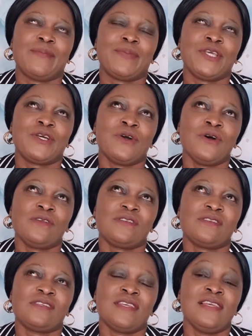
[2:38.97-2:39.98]

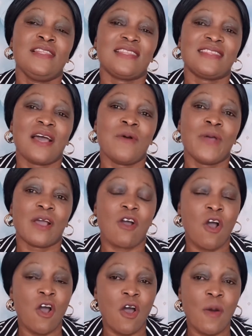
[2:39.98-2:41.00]
because he later woke
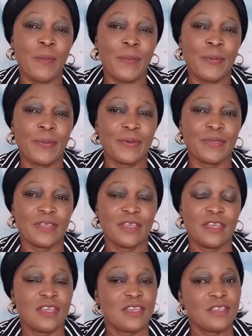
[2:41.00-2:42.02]
up,
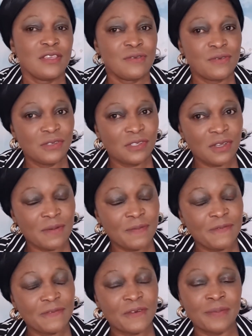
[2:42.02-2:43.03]
he rose
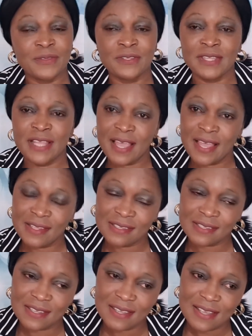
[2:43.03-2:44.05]
up from the dead.
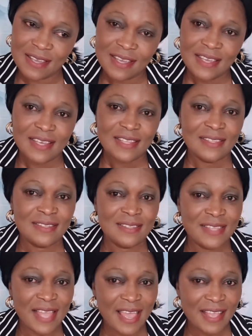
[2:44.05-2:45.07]
The
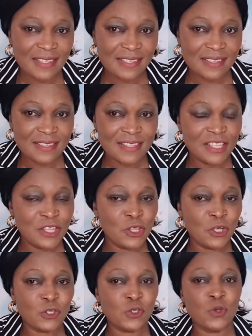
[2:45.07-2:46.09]
dead did
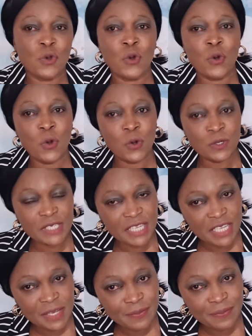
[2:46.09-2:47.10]
not hold
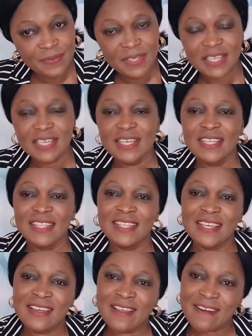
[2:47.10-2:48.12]
him
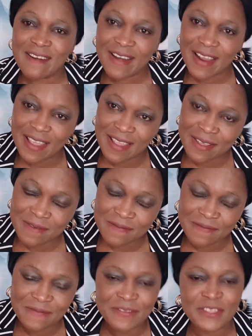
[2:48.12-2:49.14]
the grave
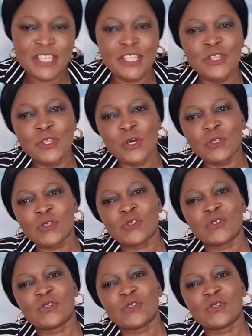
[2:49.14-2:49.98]
did not